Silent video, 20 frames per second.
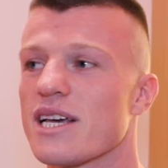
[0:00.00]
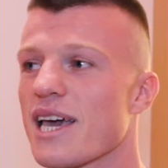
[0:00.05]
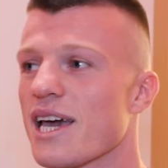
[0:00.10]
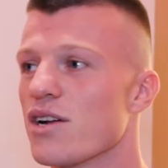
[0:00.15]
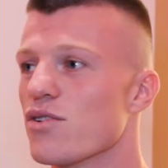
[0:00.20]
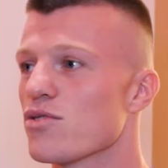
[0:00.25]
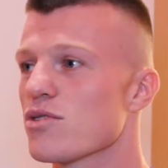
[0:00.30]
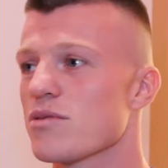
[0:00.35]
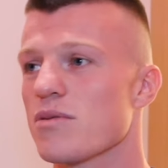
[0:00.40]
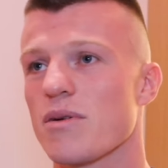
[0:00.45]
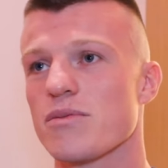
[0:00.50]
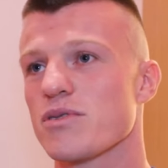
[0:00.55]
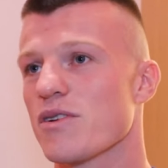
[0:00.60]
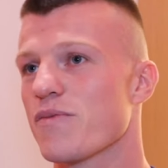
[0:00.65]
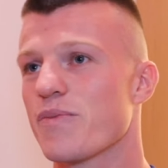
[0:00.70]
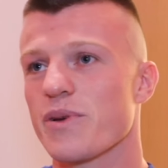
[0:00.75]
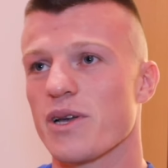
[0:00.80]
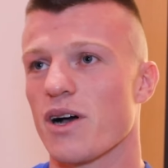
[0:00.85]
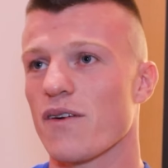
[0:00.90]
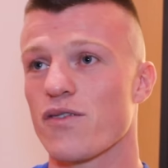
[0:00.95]
again, or sometimes
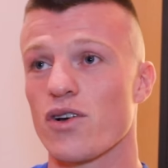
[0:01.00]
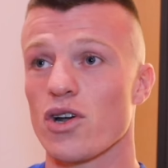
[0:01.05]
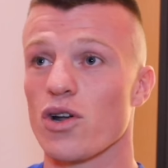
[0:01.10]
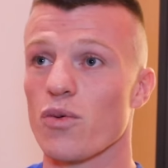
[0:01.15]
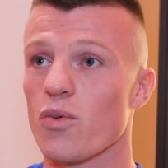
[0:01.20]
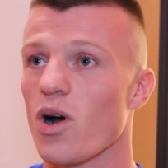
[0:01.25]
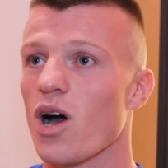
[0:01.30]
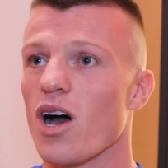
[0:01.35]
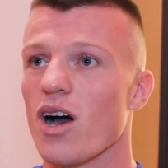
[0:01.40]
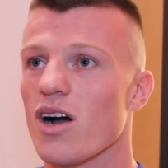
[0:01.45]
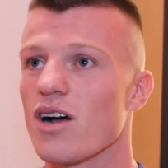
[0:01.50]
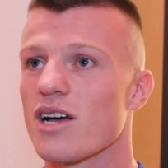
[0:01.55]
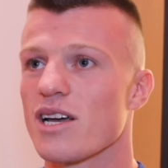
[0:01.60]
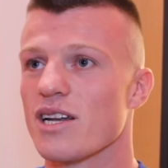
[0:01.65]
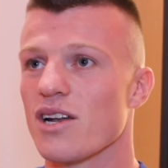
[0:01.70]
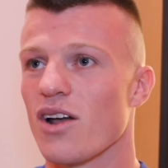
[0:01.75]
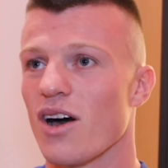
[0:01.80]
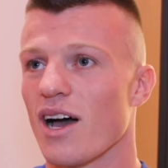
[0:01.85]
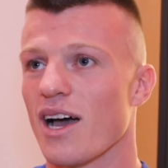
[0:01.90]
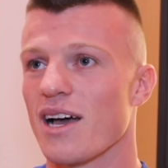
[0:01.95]
I've, been, I've gone to work
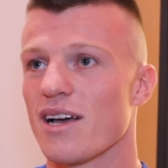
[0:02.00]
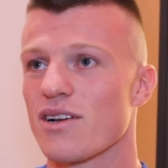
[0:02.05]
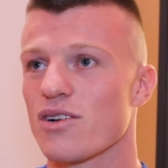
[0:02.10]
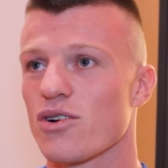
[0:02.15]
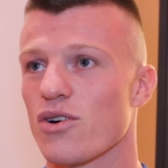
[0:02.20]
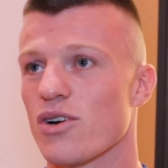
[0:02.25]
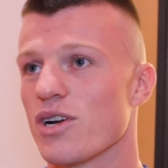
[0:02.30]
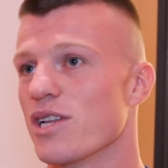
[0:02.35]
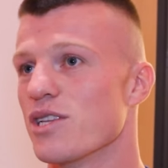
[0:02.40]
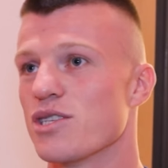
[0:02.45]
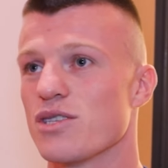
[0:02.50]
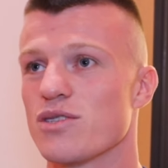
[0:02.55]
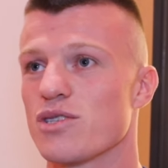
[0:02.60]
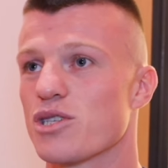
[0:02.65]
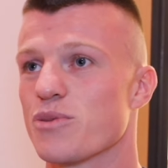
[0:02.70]
and like gone and